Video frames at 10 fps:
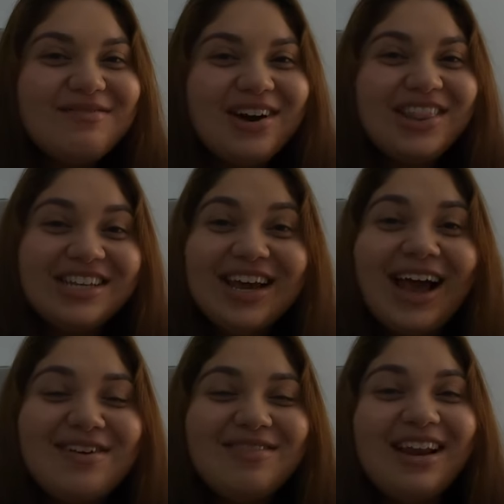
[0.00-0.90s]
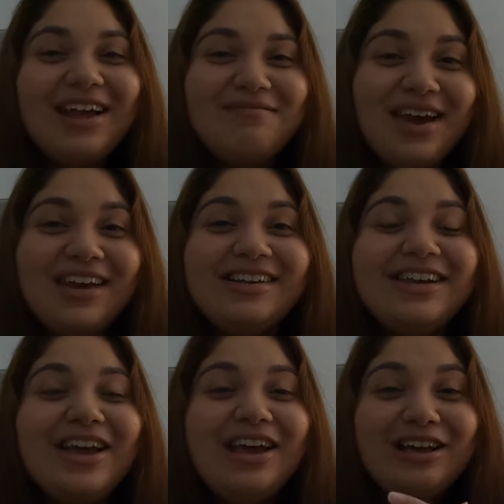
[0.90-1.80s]
about the time that I met
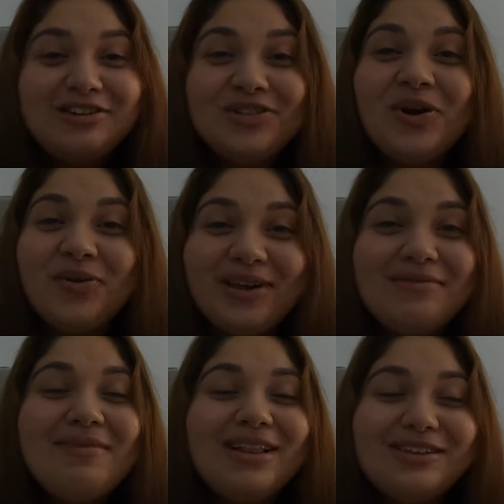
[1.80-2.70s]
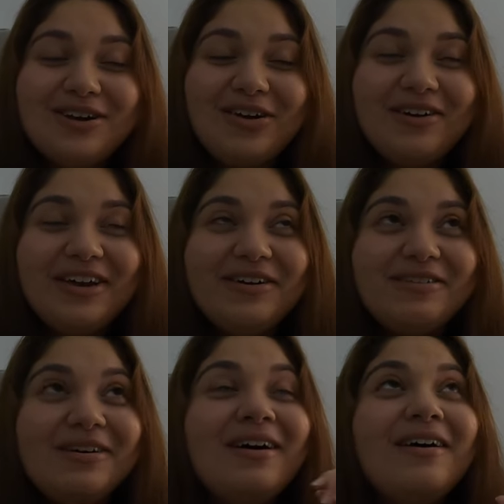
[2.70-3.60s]
Troian
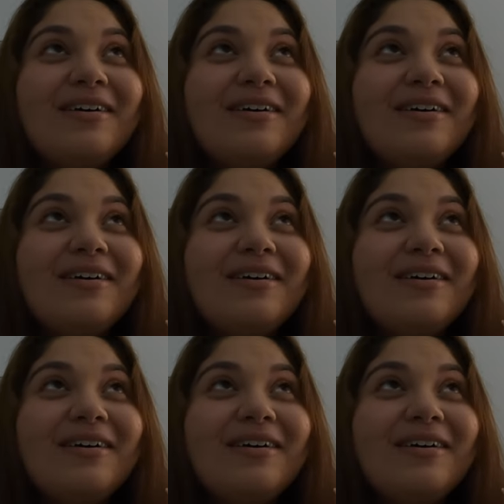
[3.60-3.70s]
Bellisario.